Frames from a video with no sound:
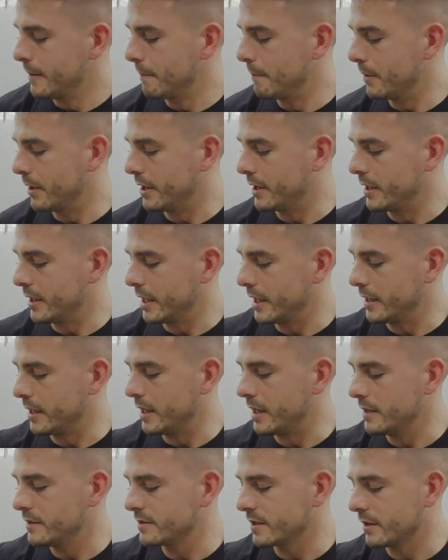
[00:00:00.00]
but it
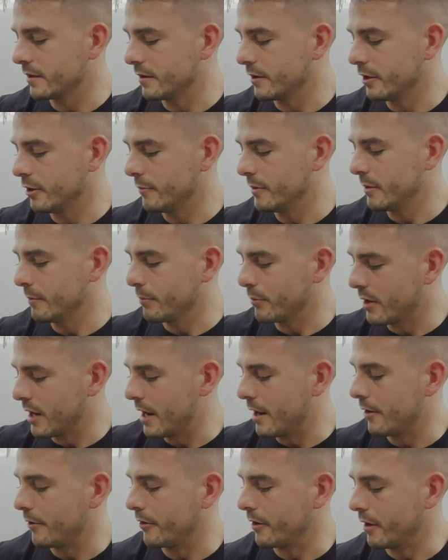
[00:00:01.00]
is a little bit
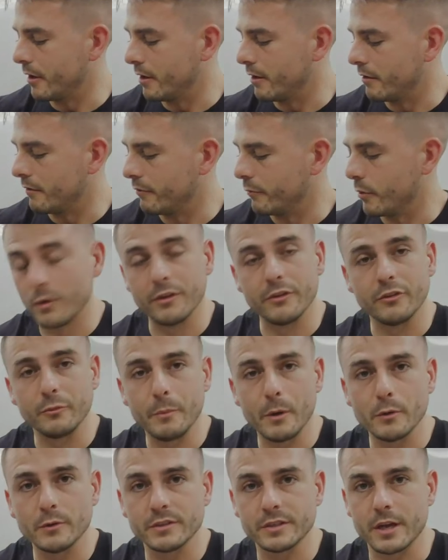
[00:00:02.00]
proud of where the
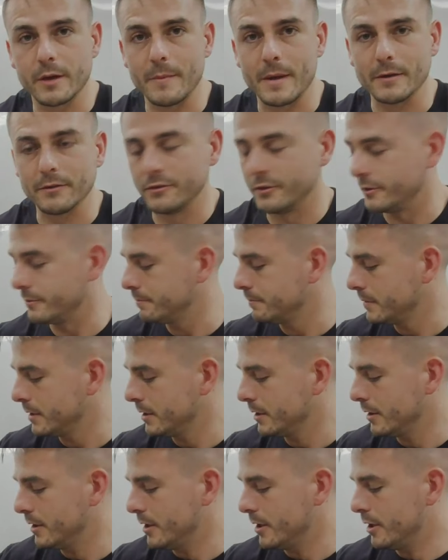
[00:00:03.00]
spokes come out to.
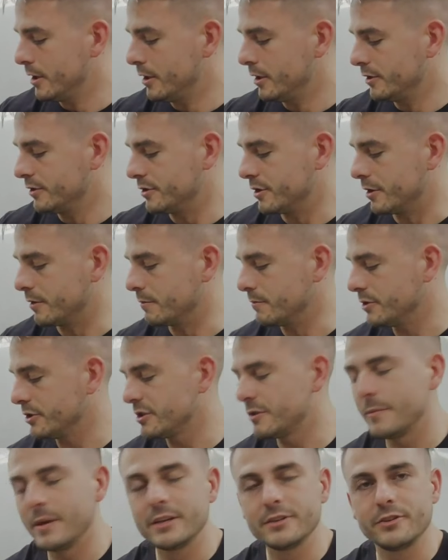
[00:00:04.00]
So just
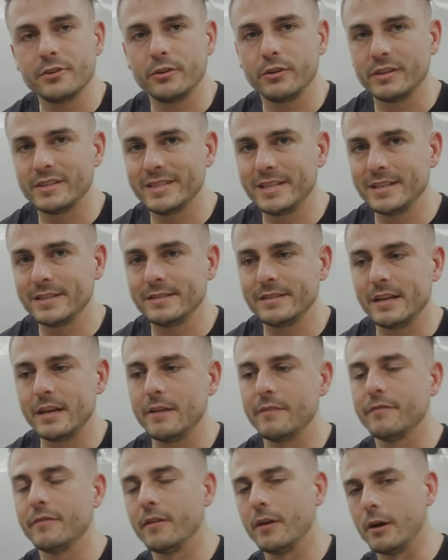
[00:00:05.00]
to make sure this stays
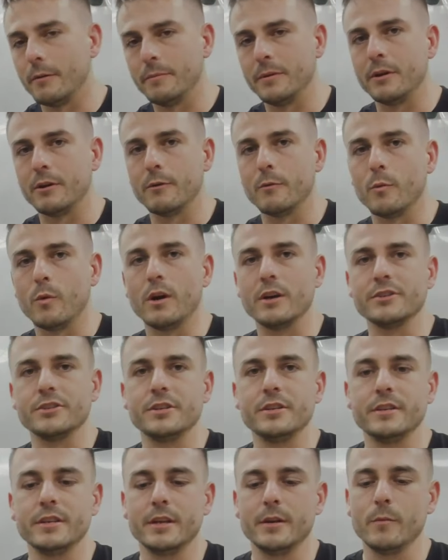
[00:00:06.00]
safe, up here in
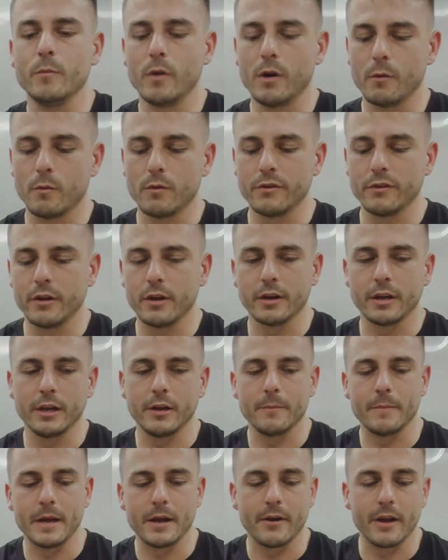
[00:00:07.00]
Washington, where we're talking
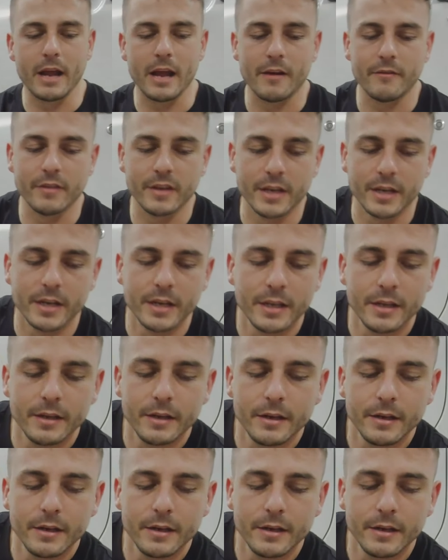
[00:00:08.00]
about having